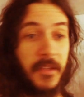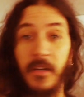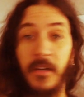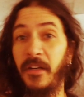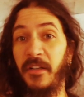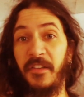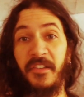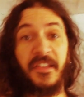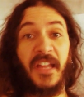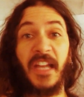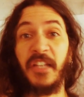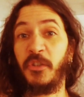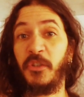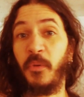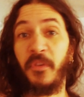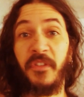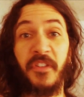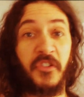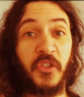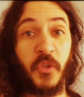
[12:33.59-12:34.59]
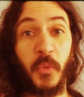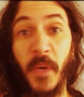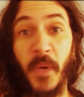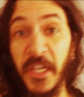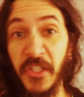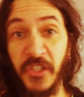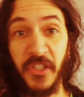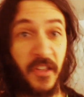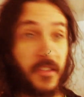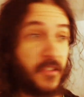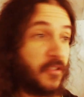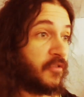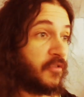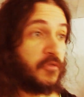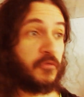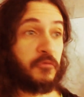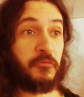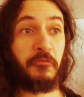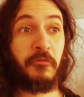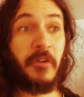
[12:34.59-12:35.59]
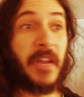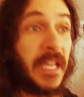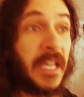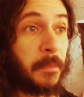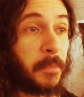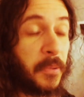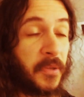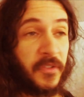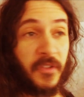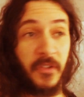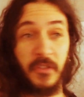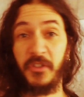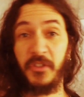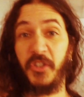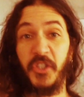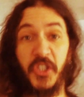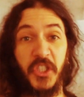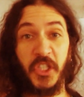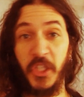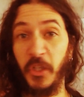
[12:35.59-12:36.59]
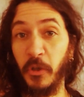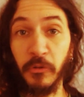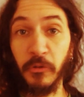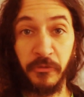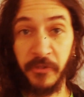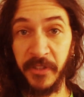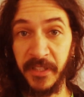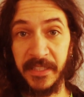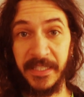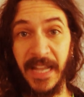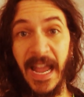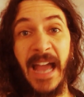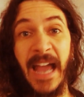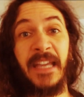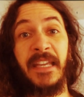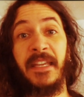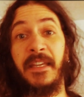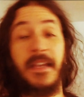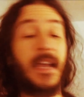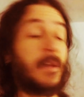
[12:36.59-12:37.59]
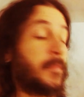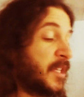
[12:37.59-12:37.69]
there are sexual situations, there's rape, there's children dying.